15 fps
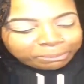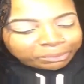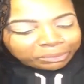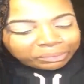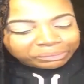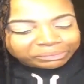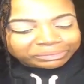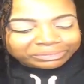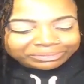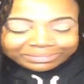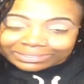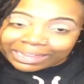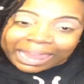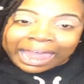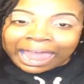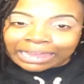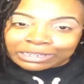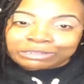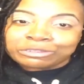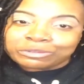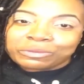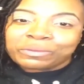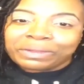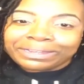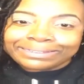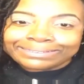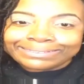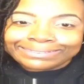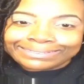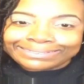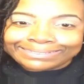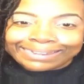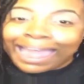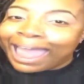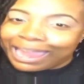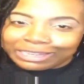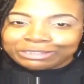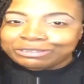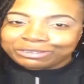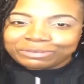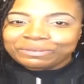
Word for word: boo, how you doing? How you